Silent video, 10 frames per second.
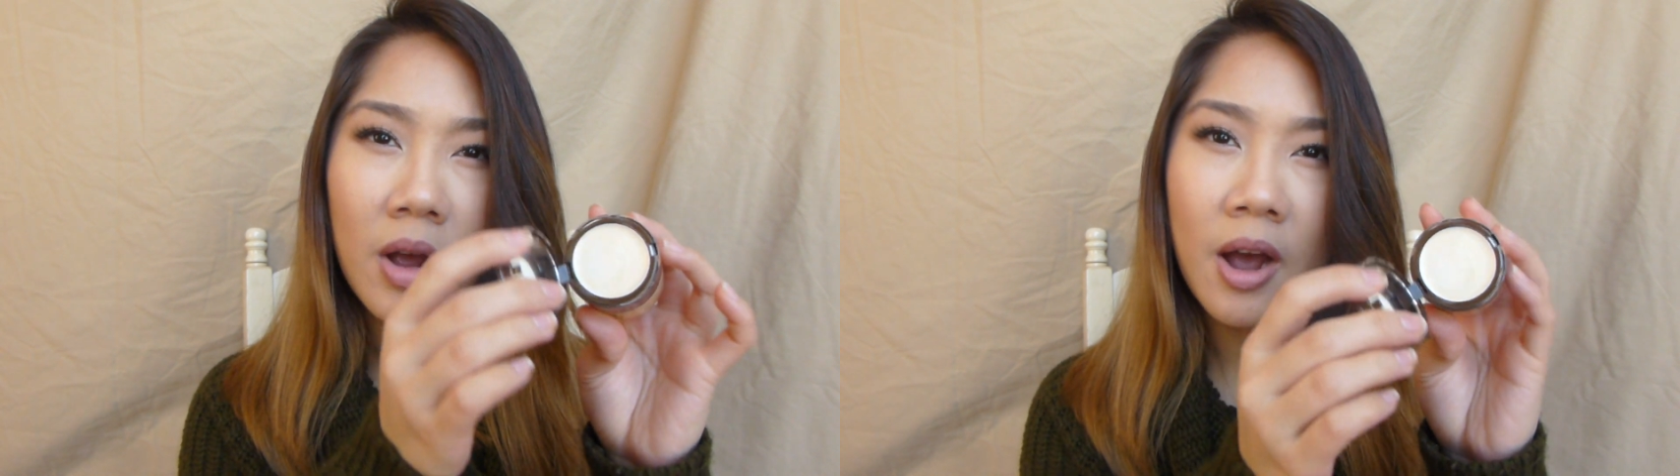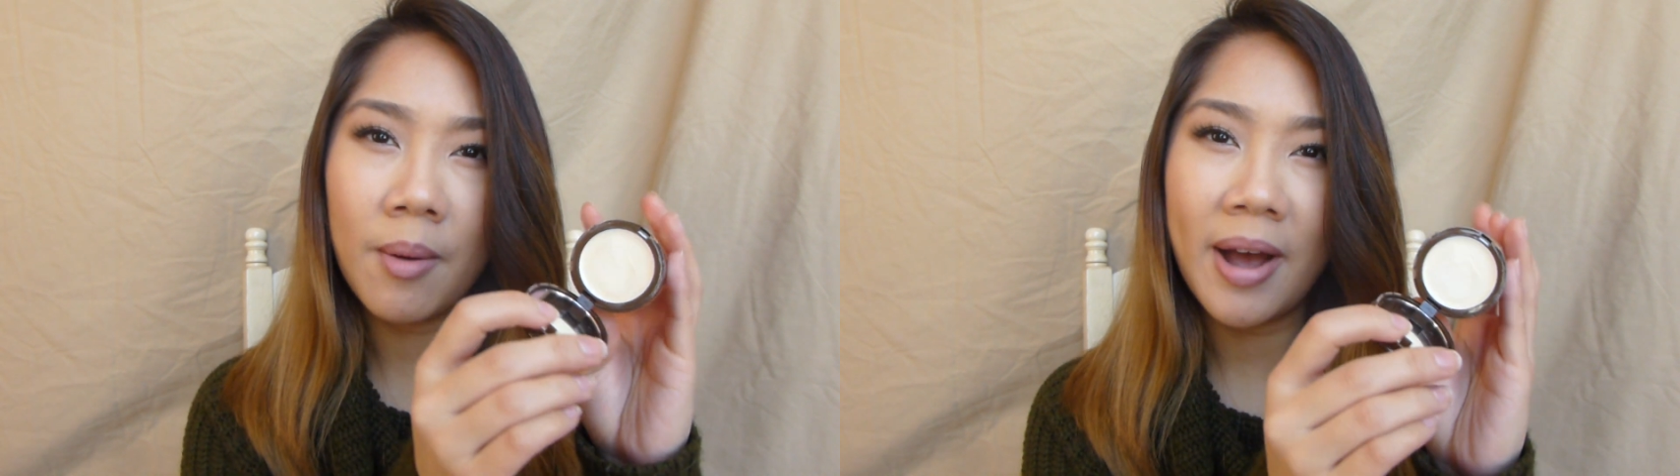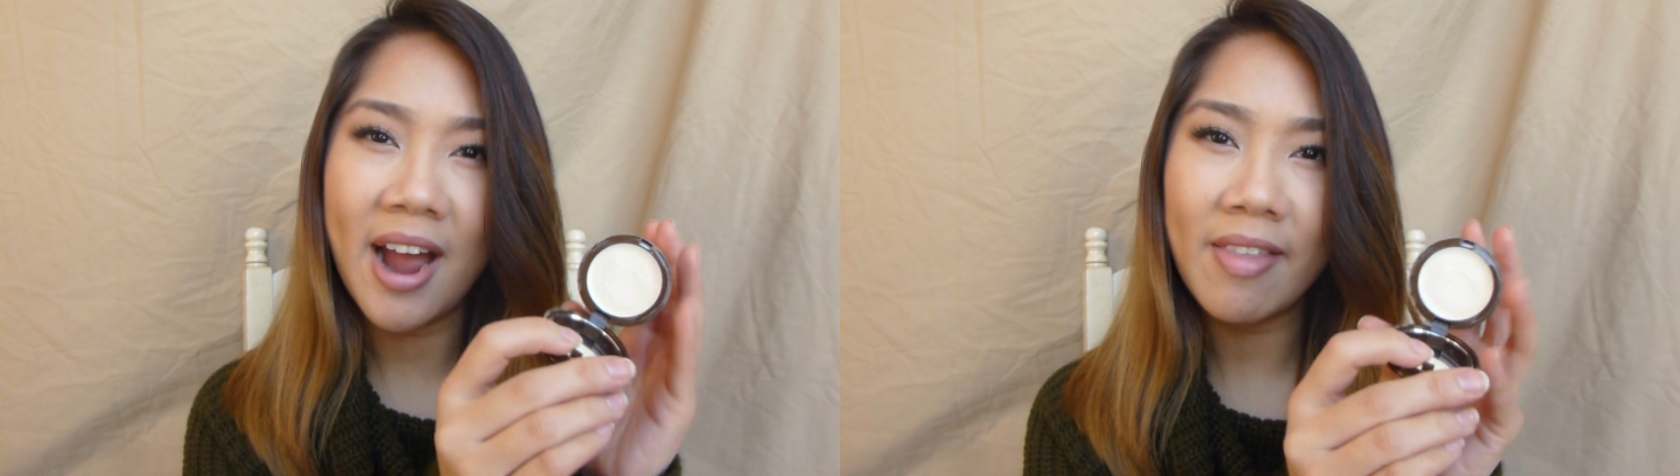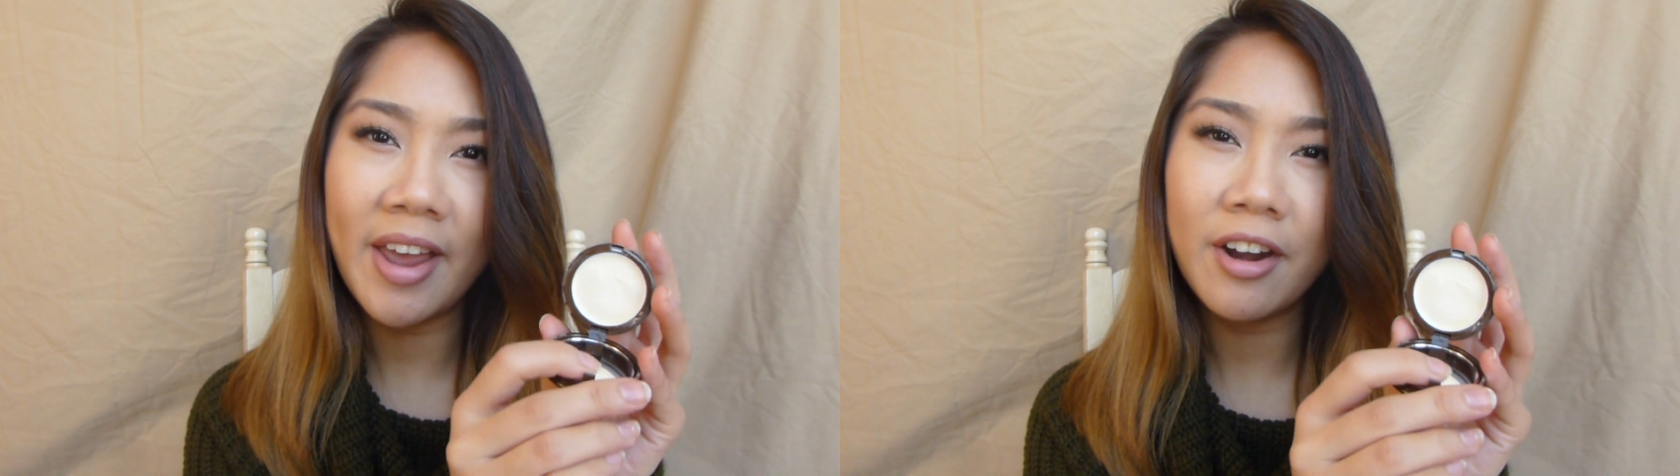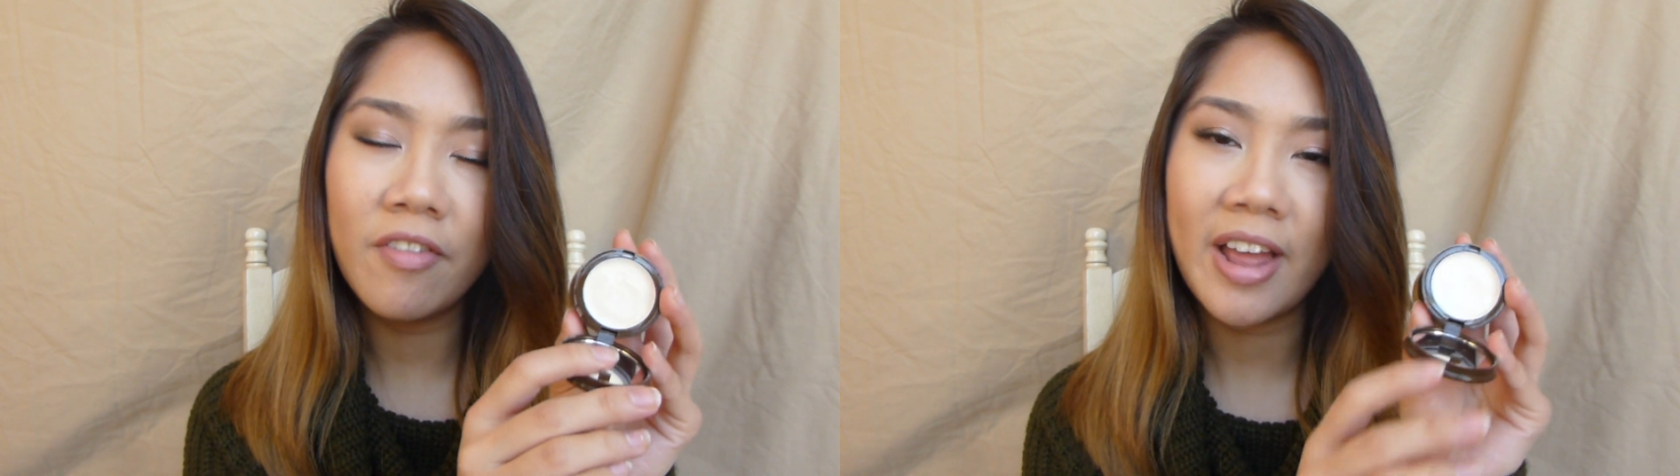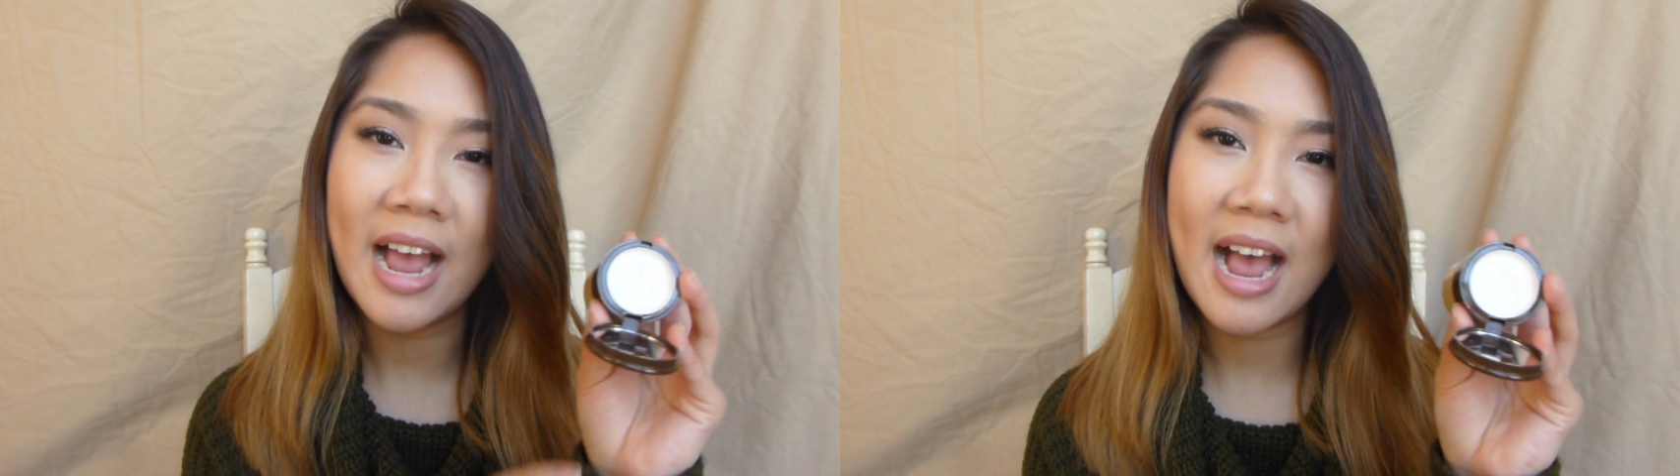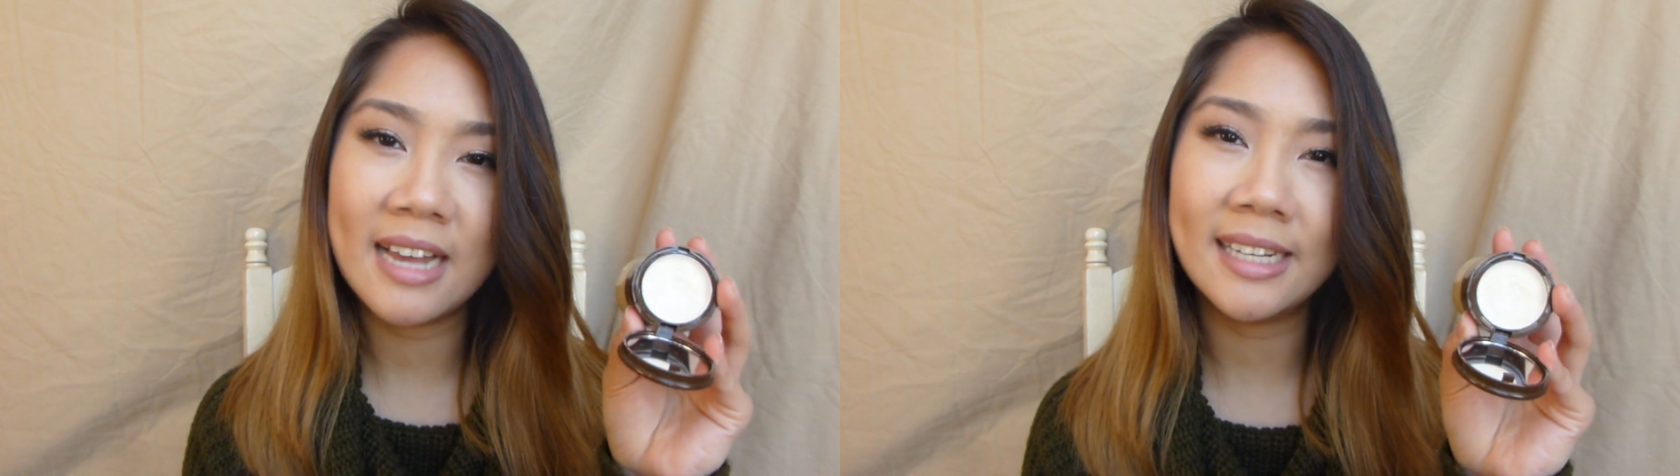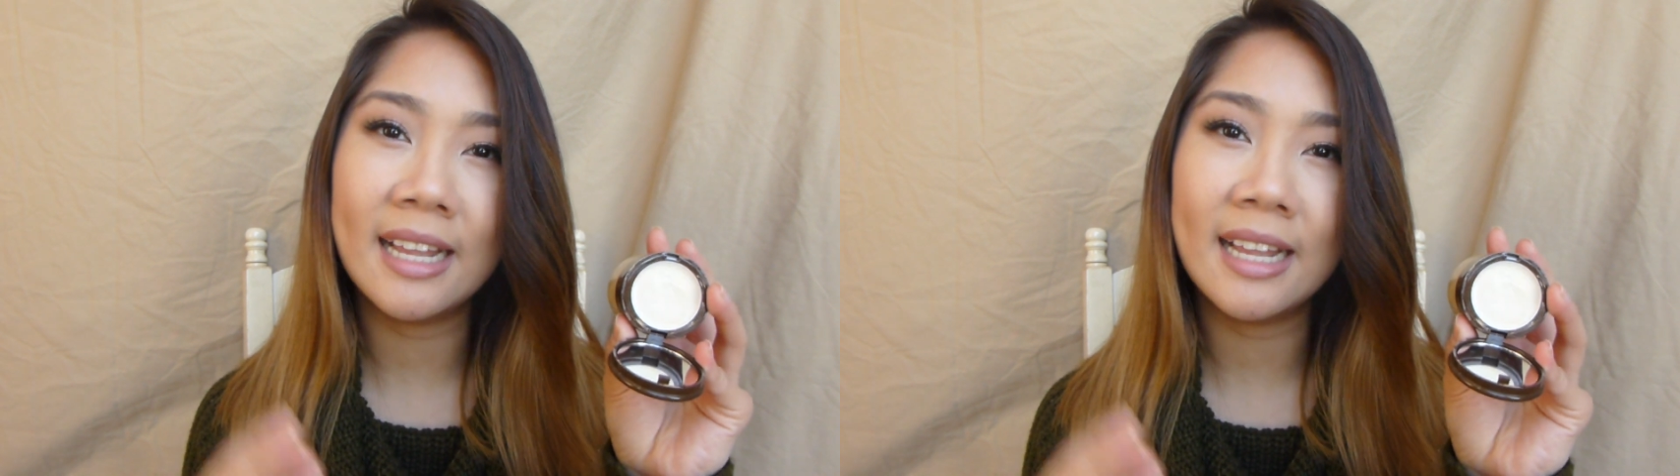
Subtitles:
highlighter that has